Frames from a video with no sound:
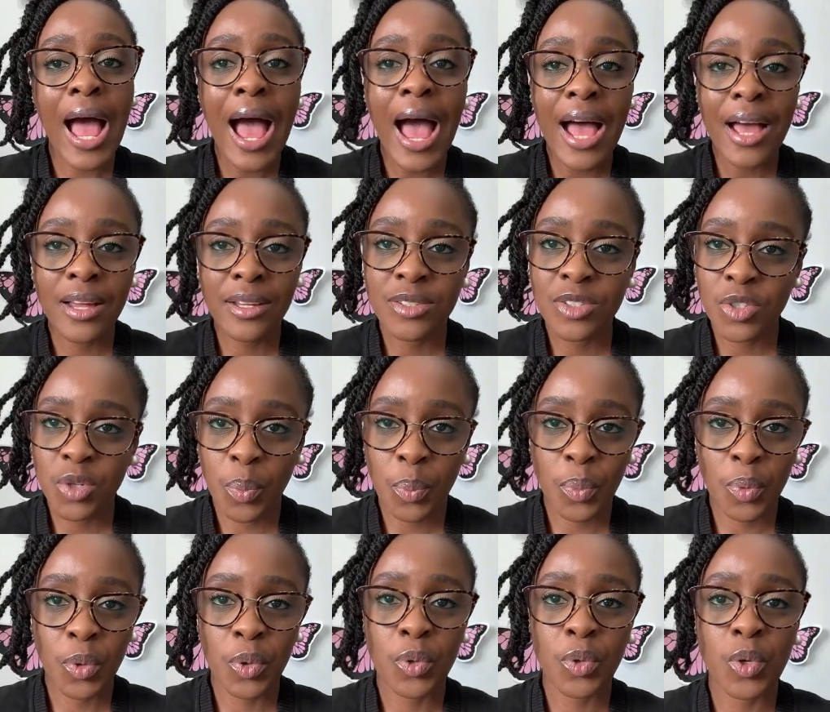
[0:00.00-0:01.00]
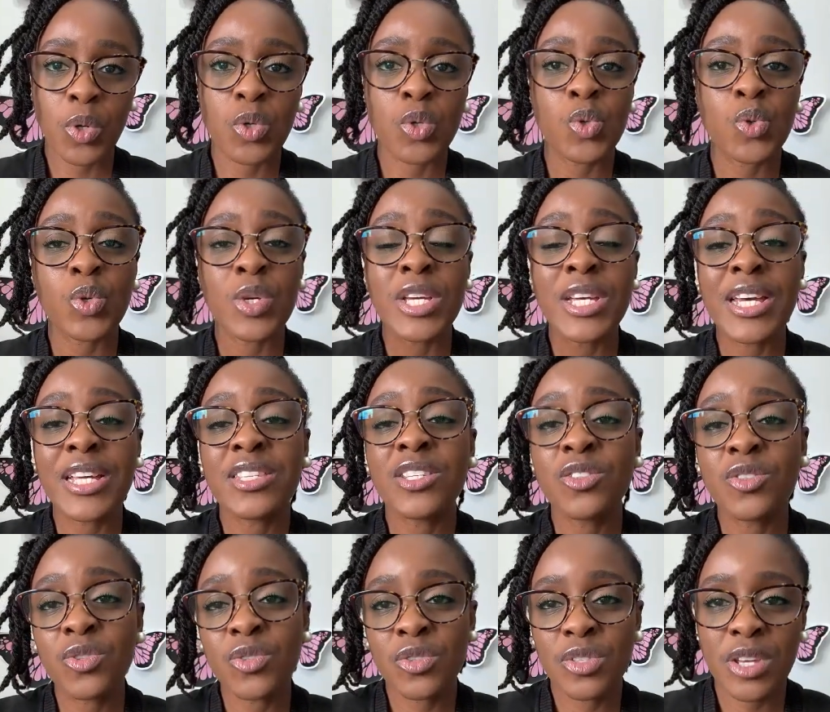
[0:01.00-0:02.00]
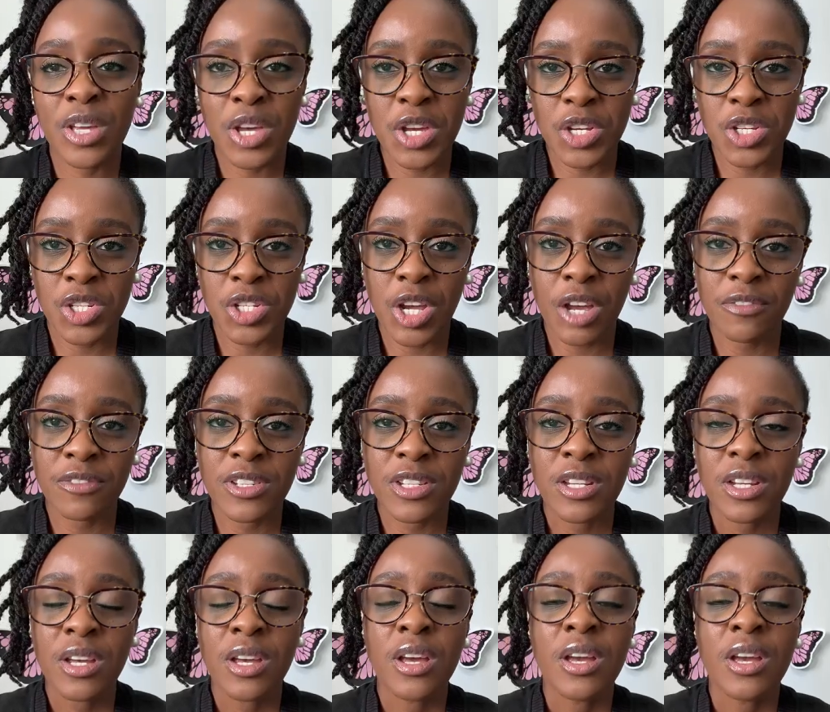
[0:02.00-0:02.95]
and your products to get into the hair shaft.